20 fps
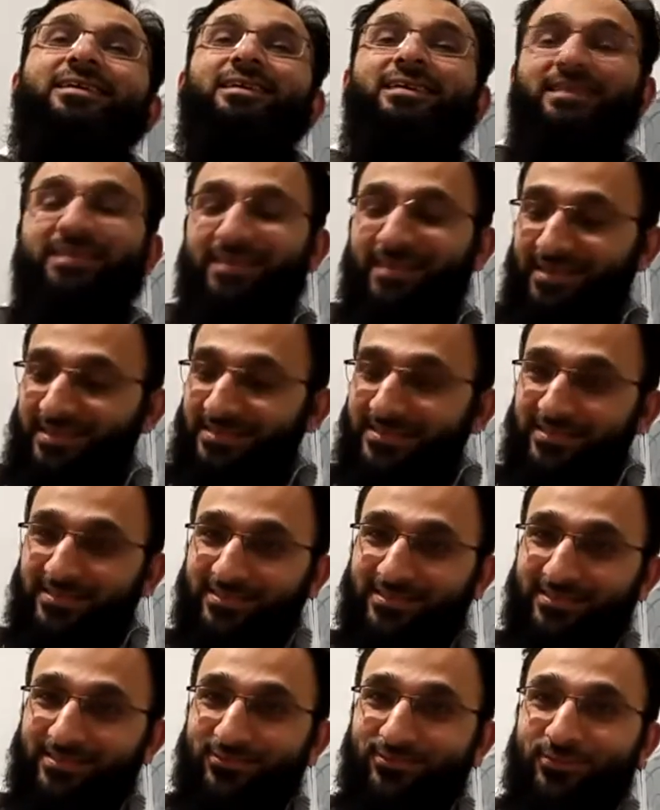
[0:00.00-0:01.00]

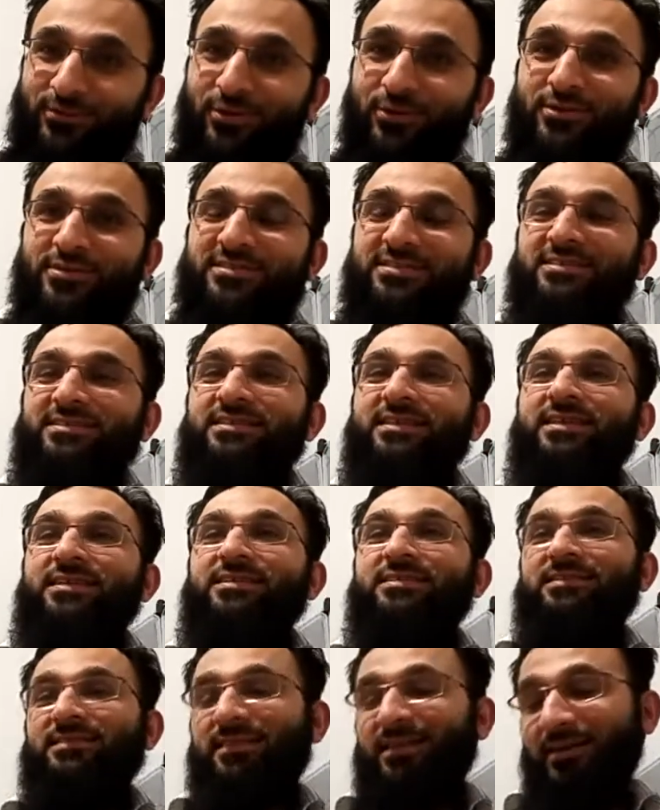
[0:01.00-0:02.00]
Yes, of course.
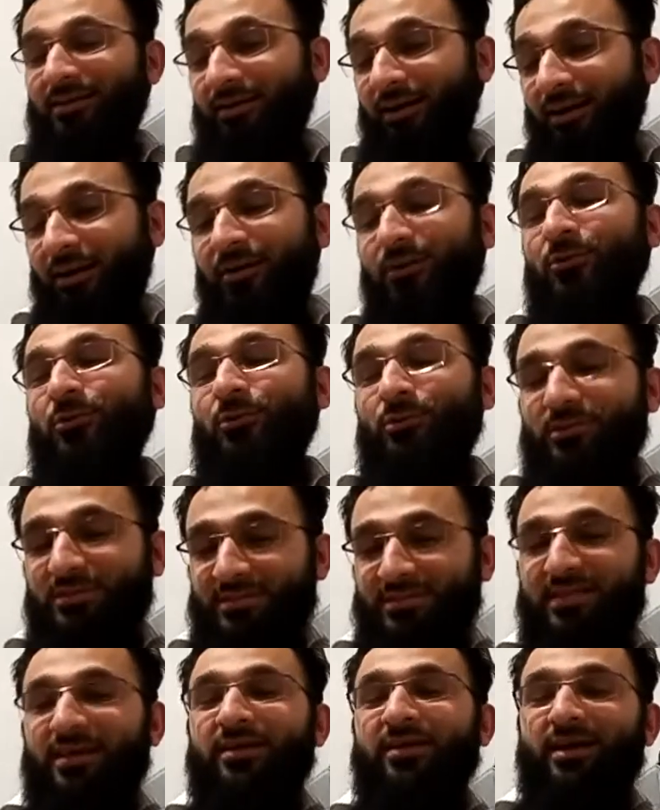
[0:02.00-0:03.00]
There are rules.
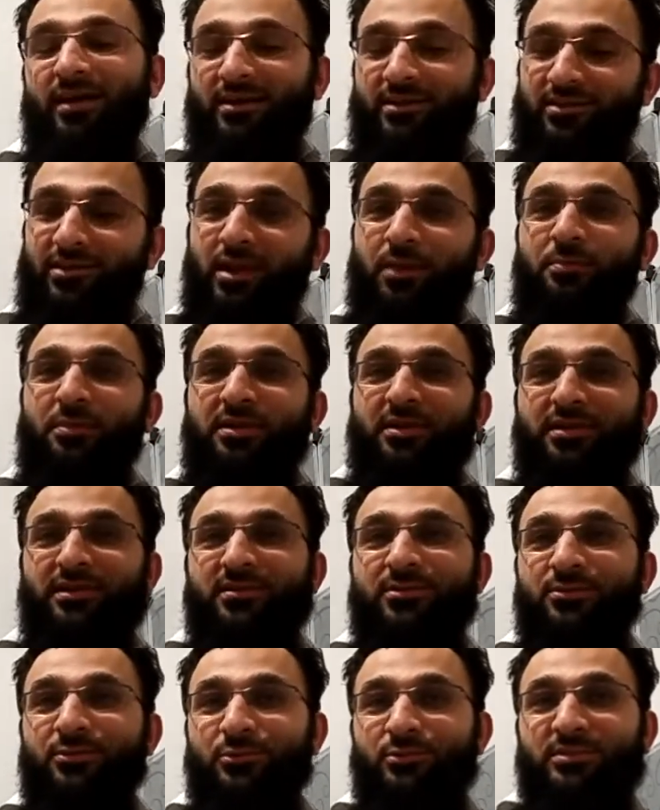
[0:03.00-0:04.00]
There are grammatical
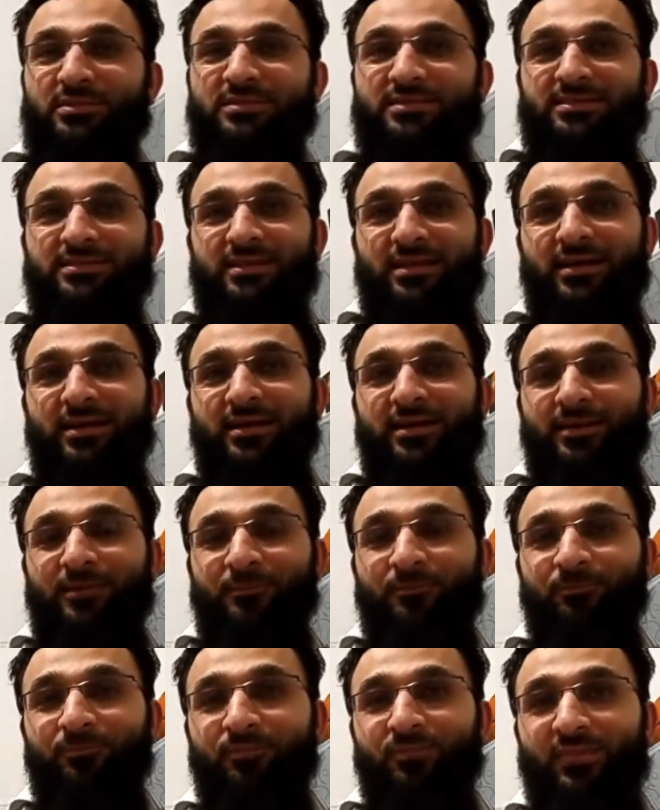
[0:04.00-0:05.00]
rules
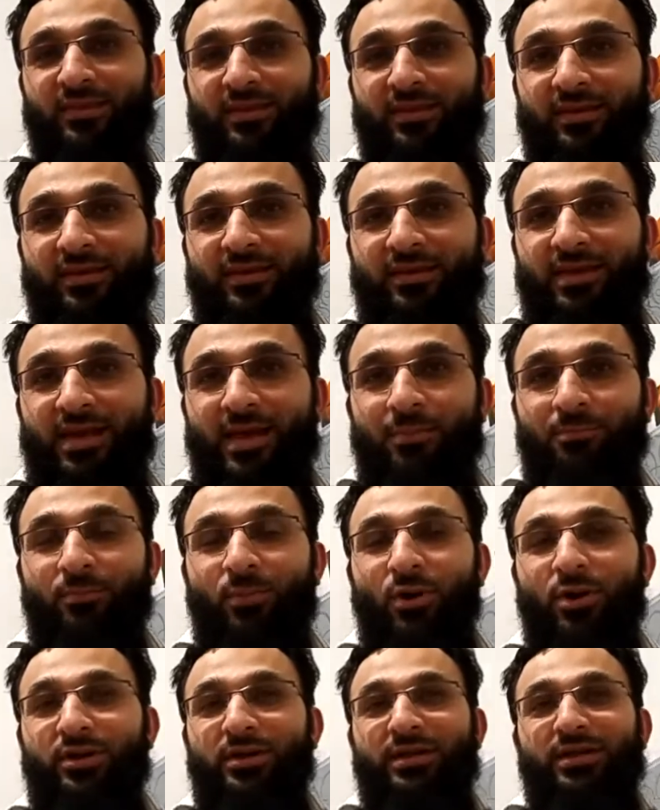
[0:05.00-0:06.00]

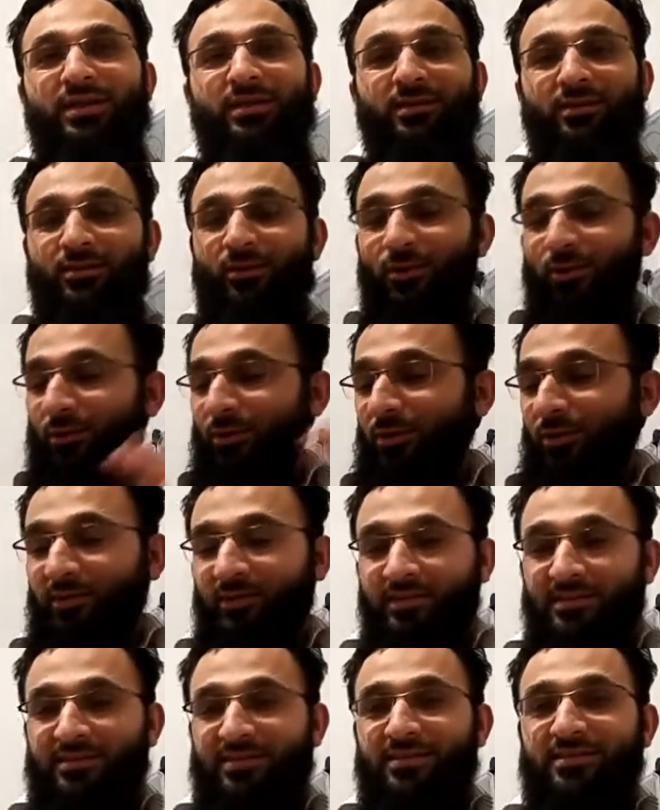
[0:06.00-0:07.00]
embodying all
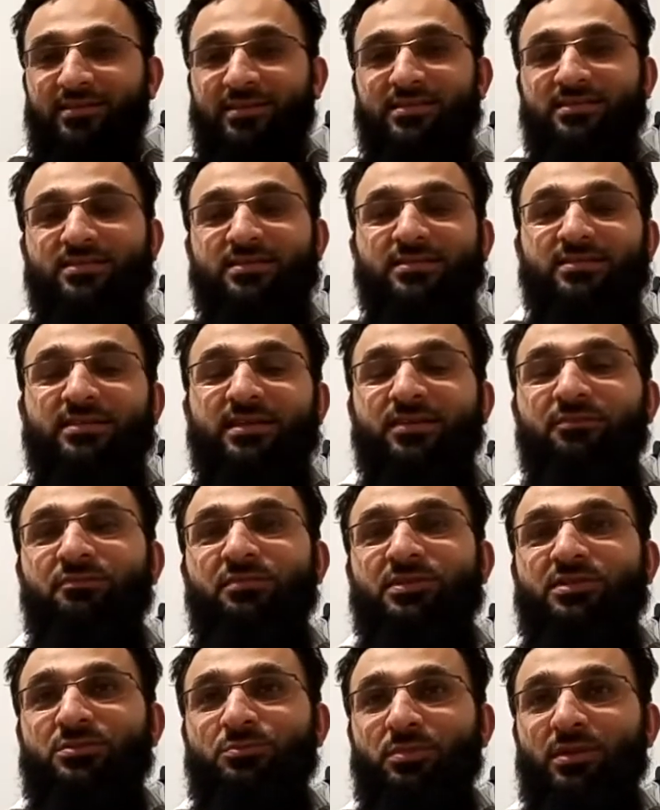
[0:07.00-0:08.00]
the sentences that we
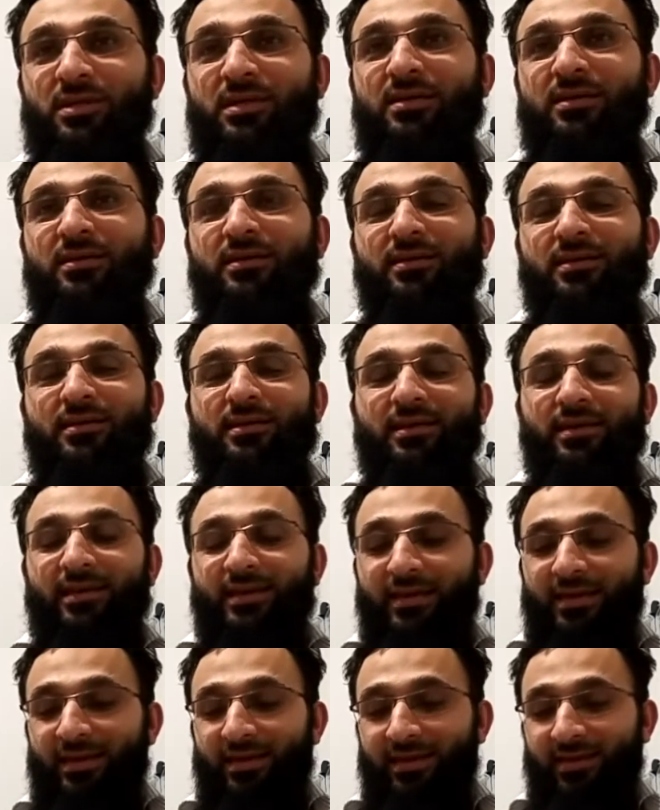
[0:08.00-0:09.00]
speak,
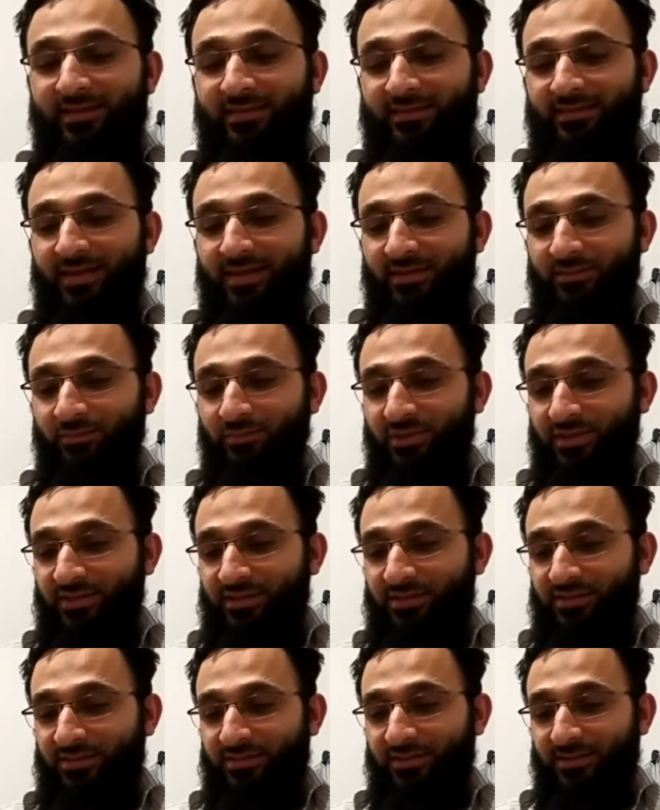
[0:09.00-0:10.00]
and that
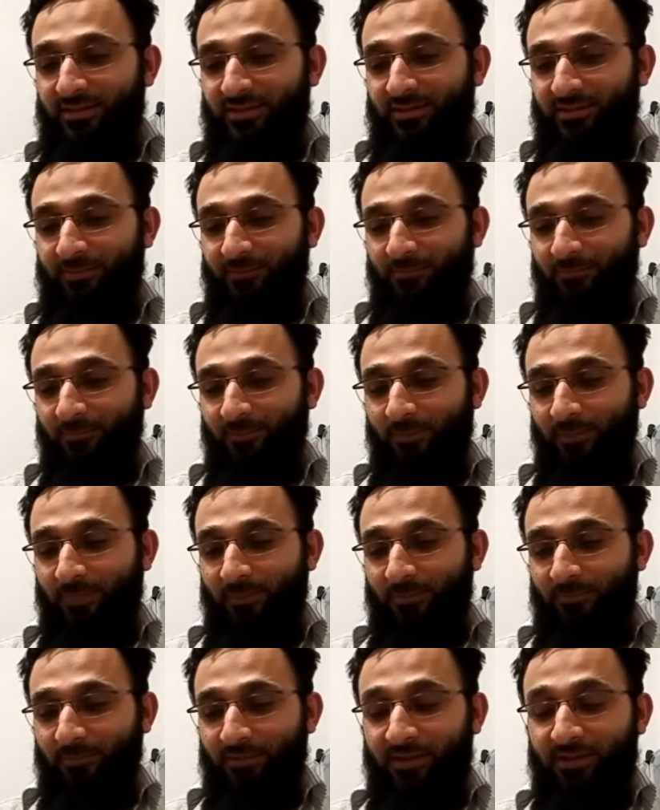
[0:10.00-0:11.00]
brings
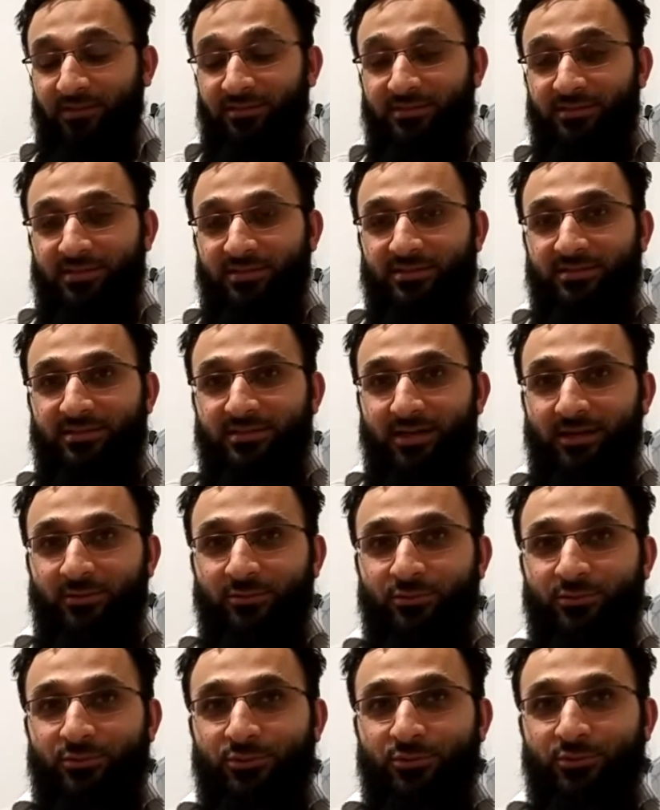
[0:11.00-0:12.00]
us
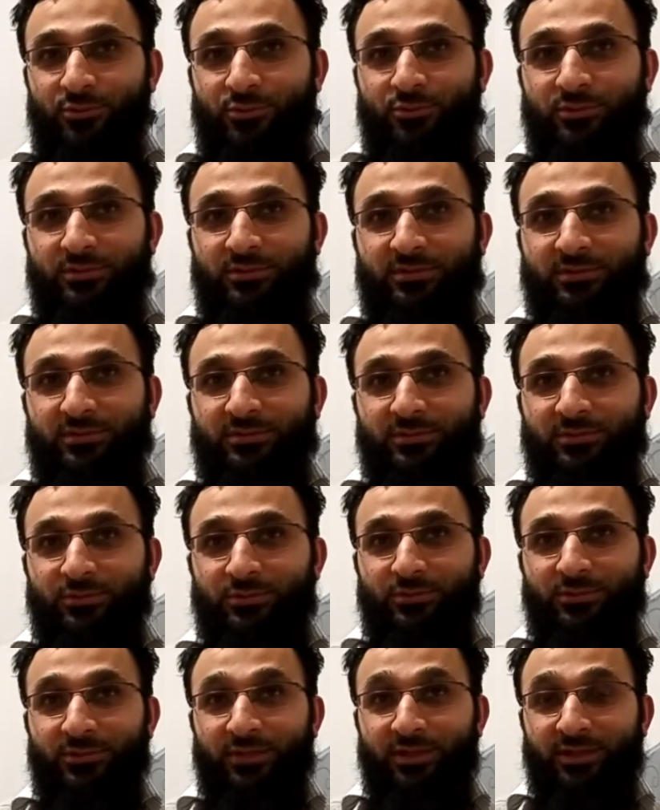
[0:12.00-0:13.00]
down to
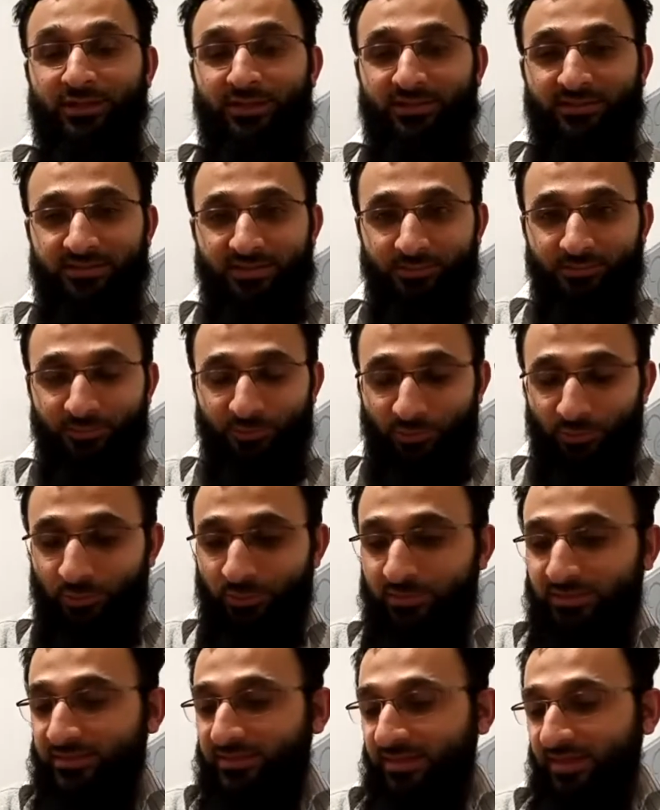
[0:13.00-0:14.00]
learning some
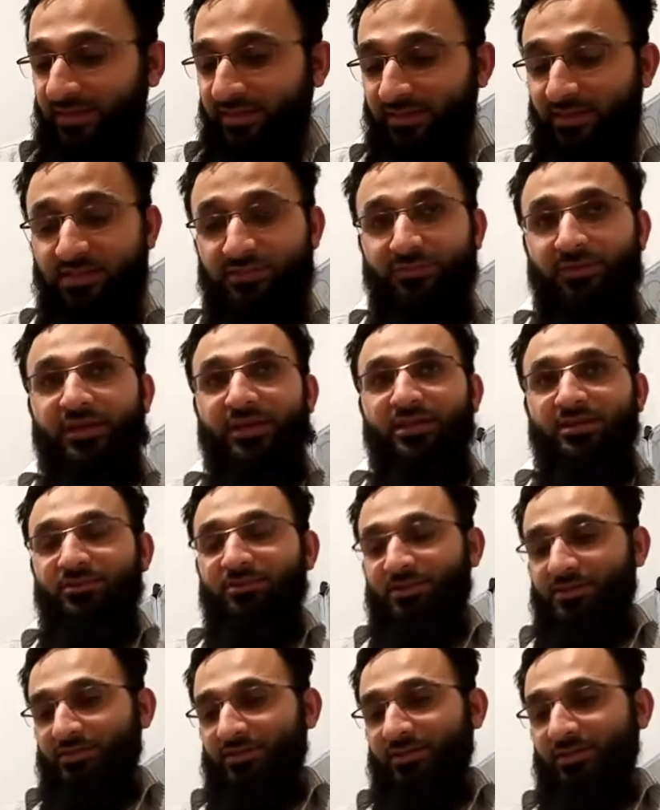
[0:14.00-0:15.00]
rules, and that's very
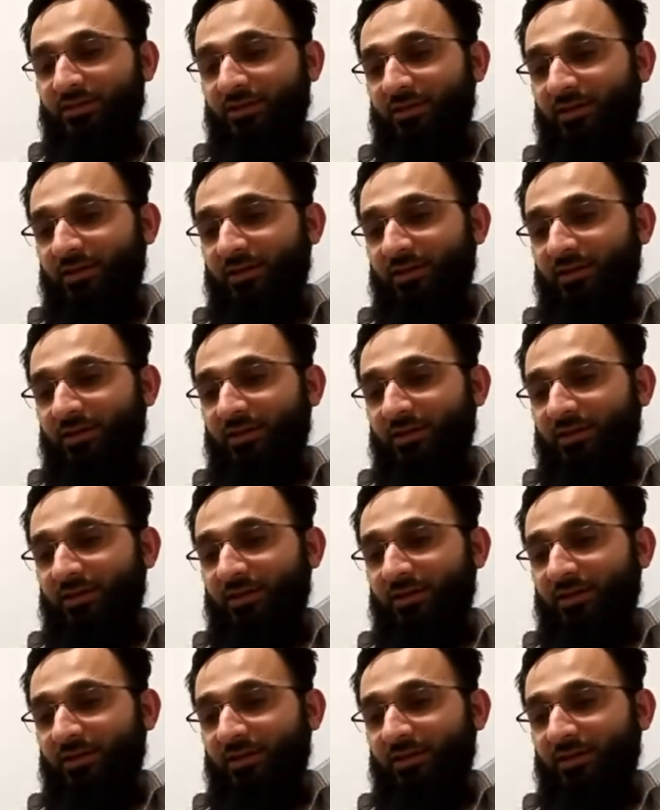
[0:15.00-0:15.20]
interesting.